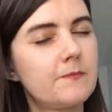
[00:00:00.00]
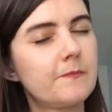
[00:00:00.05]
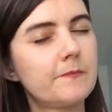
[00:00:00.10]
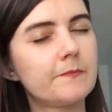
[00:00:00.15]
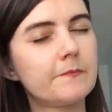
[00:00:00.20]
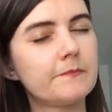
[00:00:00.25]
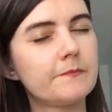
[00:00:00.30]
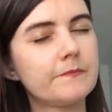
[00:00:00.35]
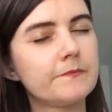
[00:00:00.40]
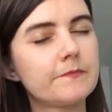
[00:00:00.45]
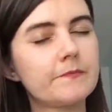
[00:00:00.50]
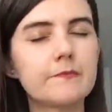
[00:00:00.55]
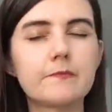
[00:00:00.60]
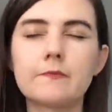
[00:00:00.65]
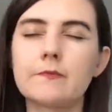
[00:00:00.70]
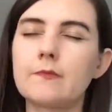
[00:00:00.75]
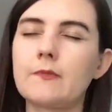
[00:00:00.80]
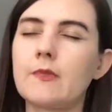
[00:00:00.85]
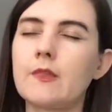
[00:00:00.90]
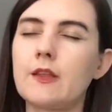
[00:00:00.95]

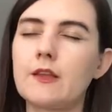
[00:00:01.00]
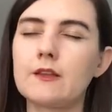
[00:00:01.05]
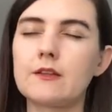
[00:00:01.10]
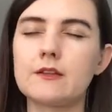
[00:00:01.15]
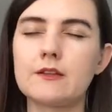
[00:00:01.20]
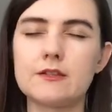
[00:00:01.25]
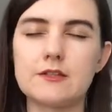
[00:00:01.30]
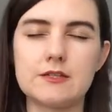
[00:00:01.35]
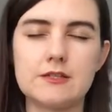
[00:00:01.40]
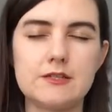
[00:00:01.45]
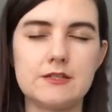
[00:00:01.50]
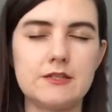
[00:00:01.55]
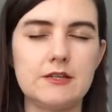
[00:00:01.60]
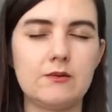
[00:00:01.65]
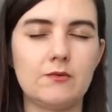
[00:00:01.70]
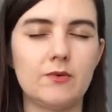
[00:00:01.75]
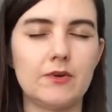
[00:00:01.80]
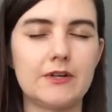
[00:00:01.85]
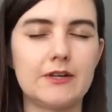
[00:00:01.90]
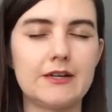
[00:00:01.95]
let's see
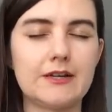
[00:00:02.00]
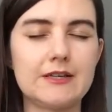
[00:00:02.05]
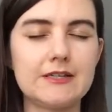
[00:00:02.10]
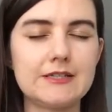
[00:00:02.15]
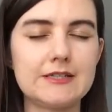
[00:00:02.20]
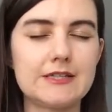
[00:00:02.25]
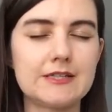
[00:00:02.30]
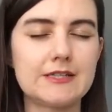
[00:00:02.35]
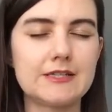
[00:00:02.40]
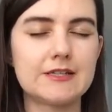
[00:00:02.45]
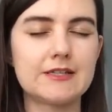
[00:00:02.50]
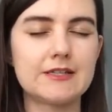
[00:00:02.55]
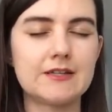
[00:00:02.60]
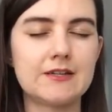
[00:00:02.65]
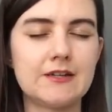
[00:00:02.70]
what it is.